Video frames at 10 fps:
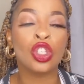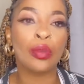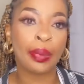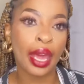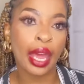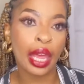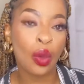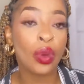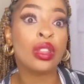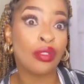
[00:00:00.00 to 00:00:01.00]
to pay
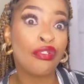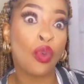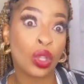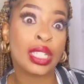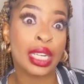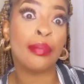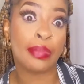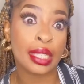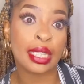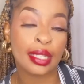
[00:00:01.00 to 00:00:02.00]
within 14
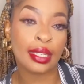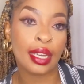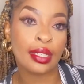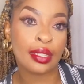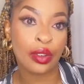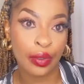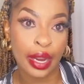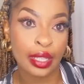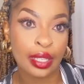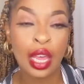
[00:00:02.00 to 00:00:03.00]
business days.
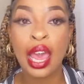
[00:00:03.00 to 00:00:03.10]
Right?